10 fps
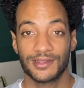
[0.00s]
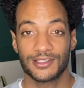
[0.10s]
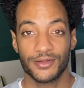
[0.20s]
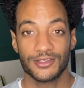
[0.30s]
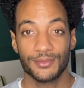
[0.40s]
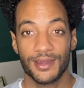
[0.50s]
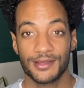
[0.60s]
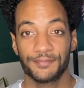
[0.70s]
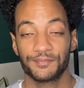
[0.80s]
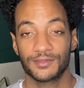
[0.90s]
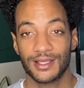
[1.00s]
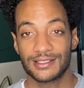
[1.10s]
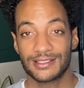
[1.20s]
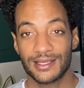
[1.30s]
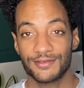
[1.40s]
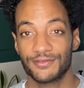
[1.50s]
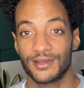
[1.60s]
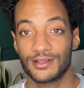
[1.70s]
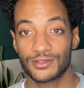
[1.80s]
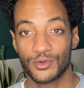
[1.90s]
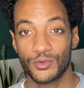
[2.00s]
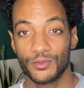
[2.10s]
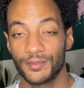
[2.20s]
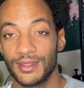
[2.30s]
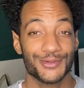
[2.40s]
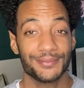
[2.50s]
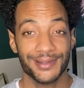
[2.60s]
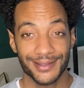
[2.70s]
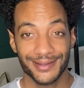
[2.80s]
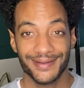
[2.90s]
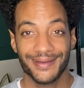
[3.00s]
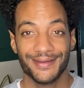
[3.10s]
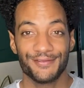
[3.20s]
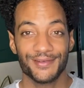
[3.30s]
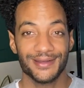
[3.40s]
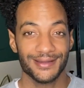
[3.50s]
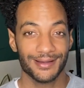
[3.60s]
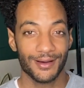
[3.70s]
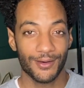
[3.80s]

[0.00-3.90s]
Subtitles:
So it's humane, it's safe, it's cool. To me, feeding